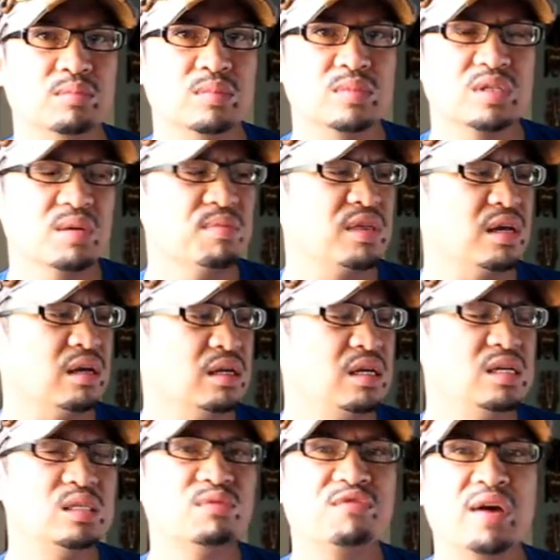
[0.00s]
something.
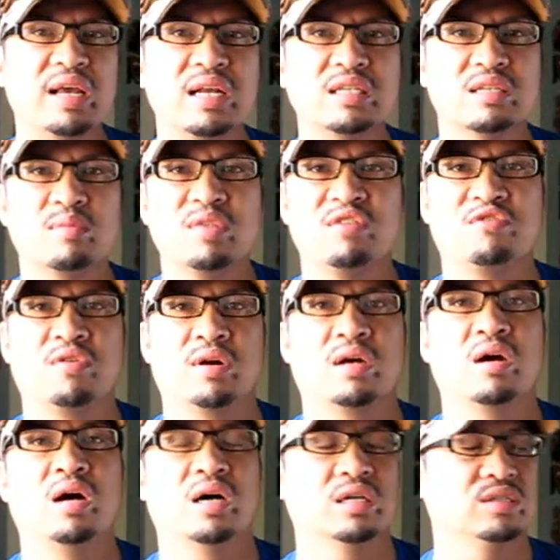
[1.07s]
He's fighting something for a
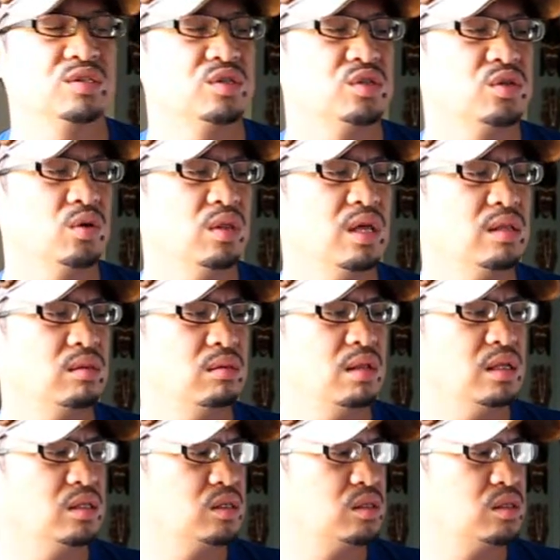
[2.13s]
cause. So that